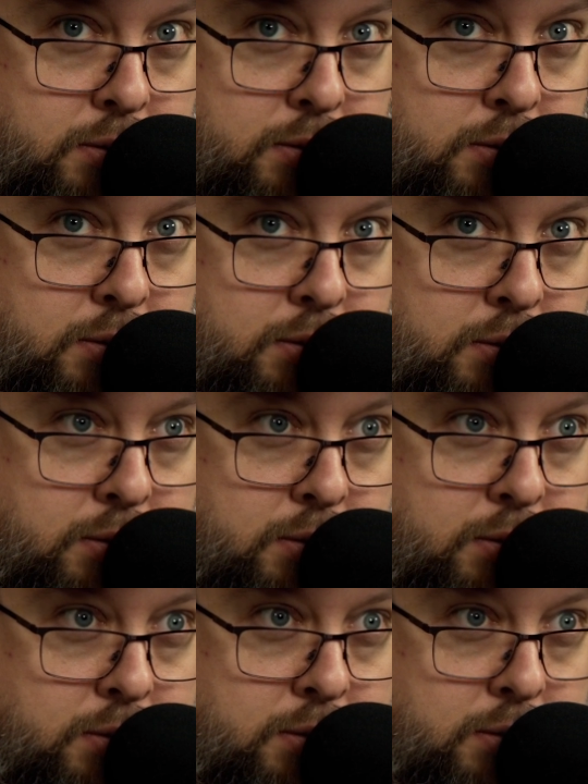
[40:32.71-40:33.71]
It's
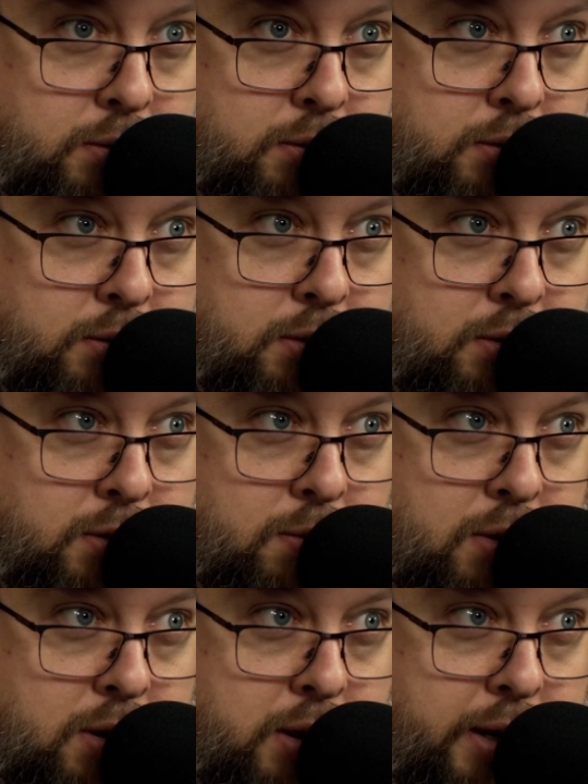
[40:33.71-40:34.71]
one
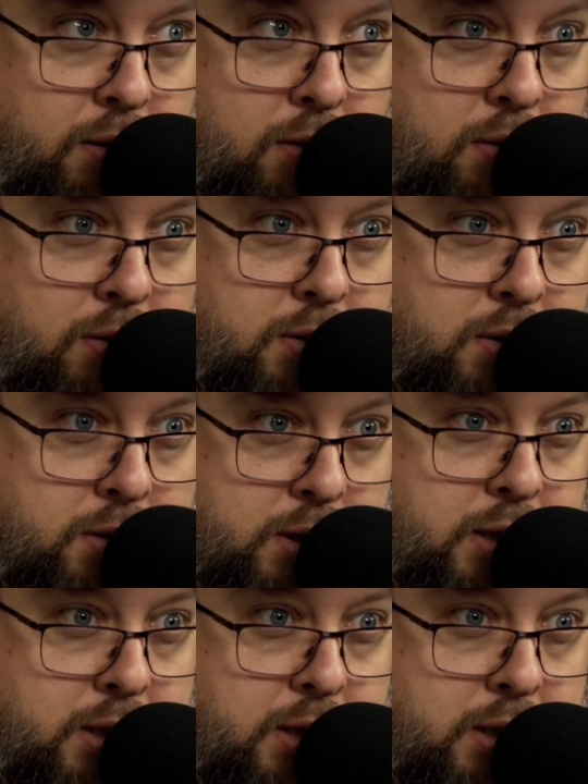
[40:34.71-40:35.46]
16, the island?